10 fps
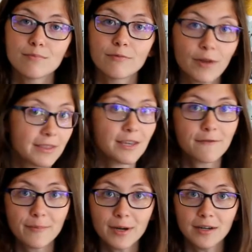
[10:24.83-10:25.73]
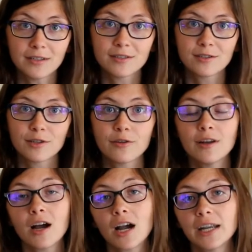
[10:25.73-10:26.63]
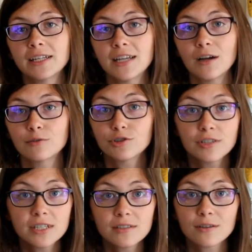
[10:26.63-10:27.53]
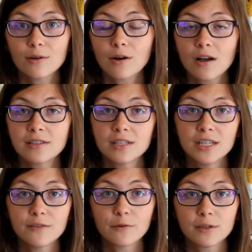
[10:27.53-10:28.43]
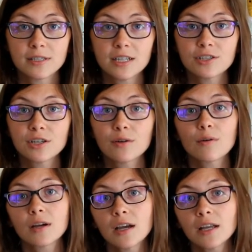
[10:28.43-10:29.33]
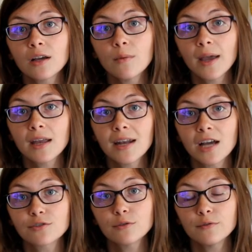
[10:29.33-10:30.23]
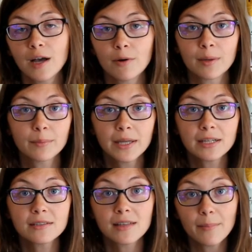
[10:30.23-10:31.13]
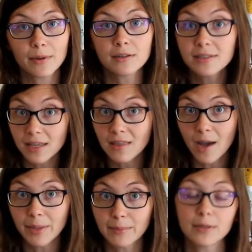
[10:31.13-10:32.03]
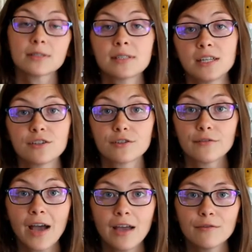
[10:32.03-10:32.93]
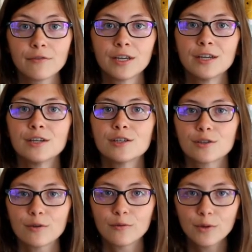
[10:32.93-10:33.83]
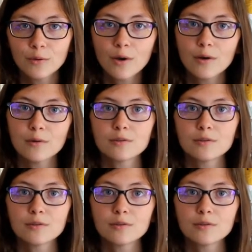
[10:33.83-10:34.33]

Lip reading: friendly for birds. So they're not cutting down trees or causing deforestation or cutting away natural flowering plants that birds like the hummingbirds need to survive. So if you go